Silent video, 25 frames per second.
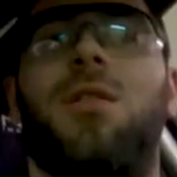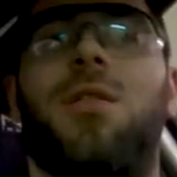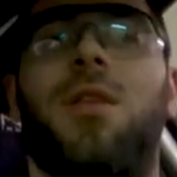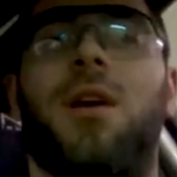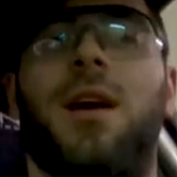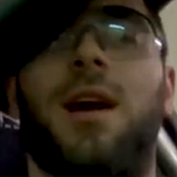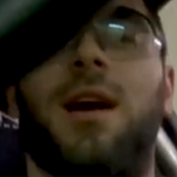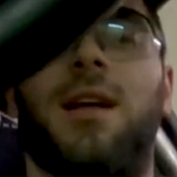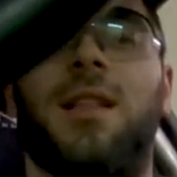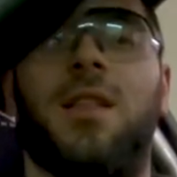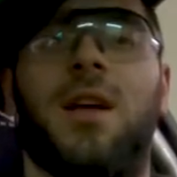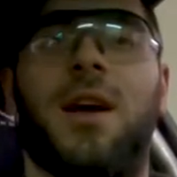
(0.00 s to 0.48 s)

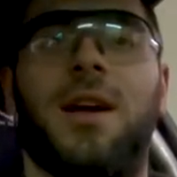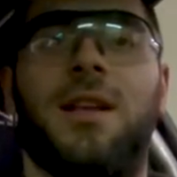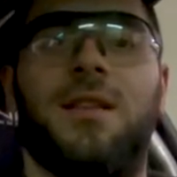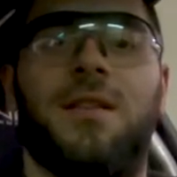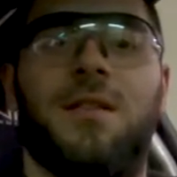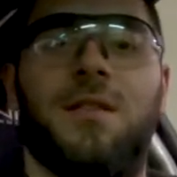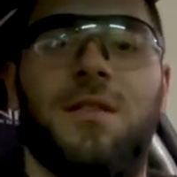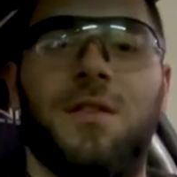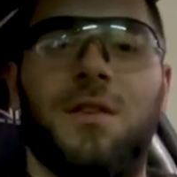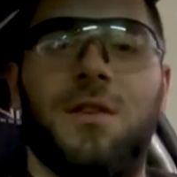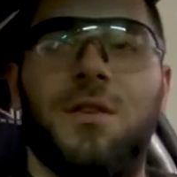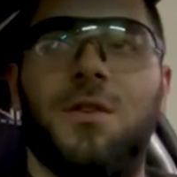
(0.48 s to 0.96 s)
thing I'd like
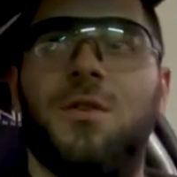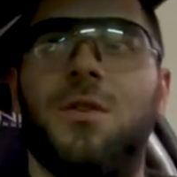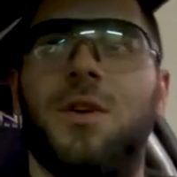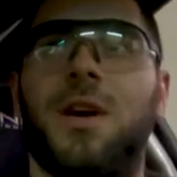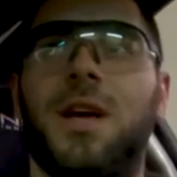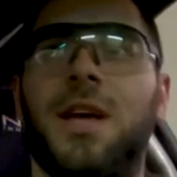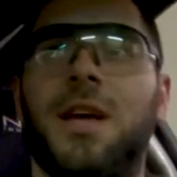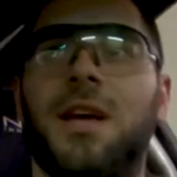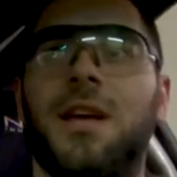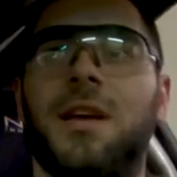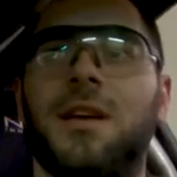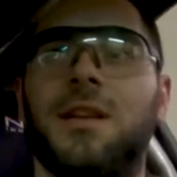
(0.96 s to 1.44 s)
to do
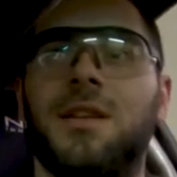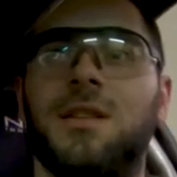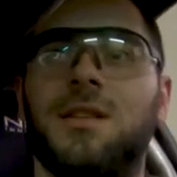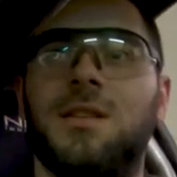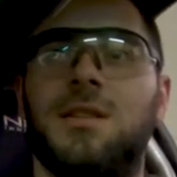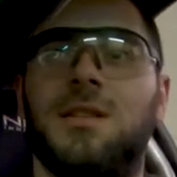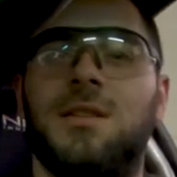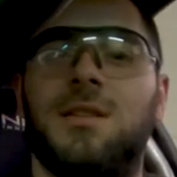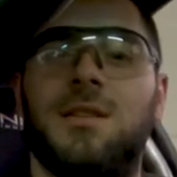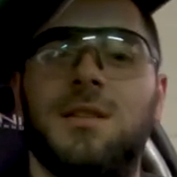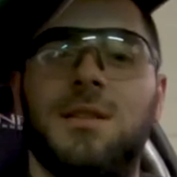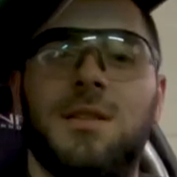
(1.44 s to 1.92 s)

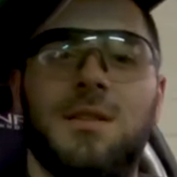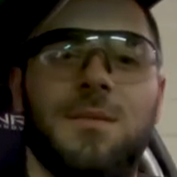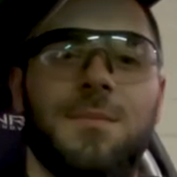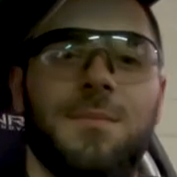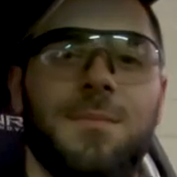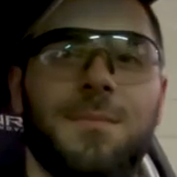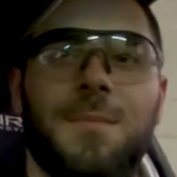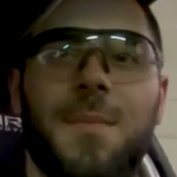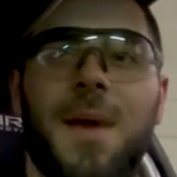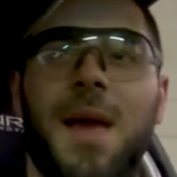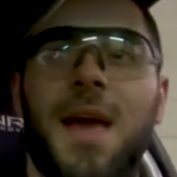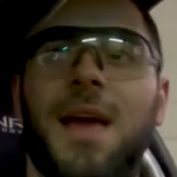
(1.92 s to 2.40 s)
is
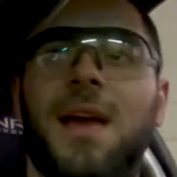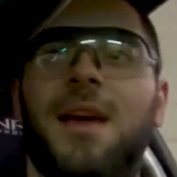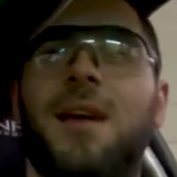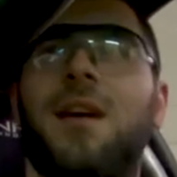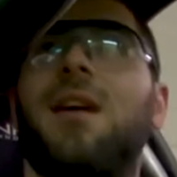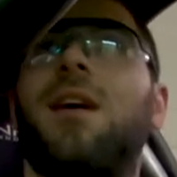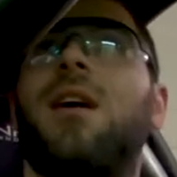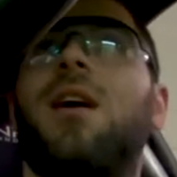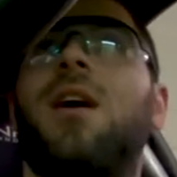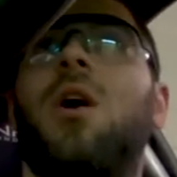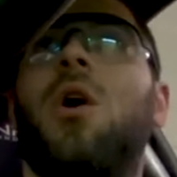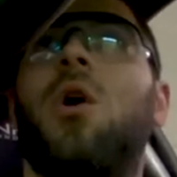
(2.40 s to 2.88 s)

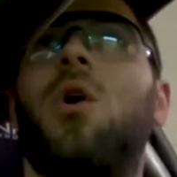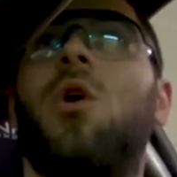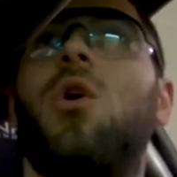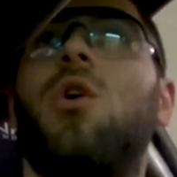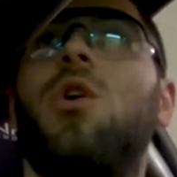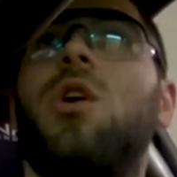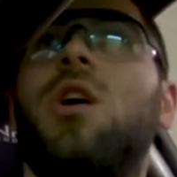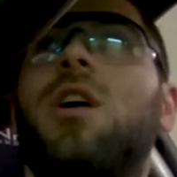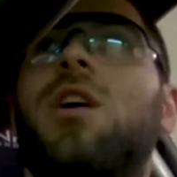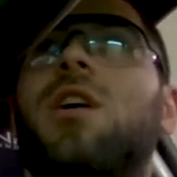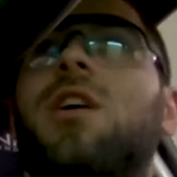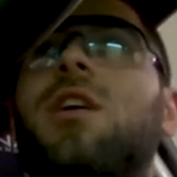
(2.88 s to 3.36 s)
make a
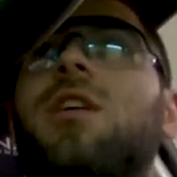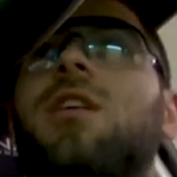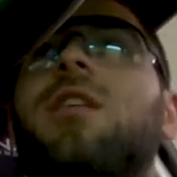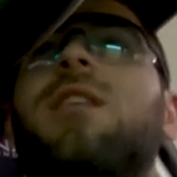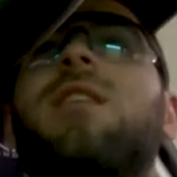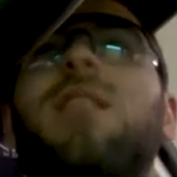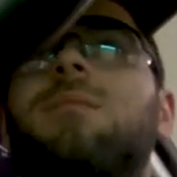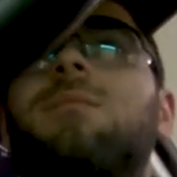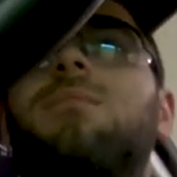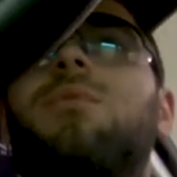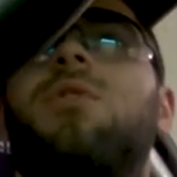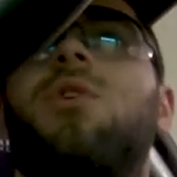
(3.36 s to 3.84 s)
hook,
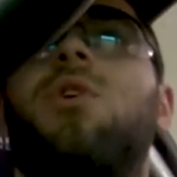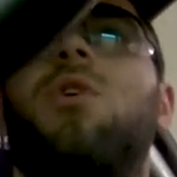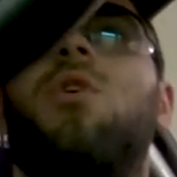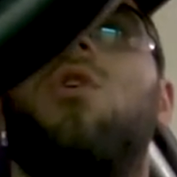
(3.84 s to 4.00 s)
put a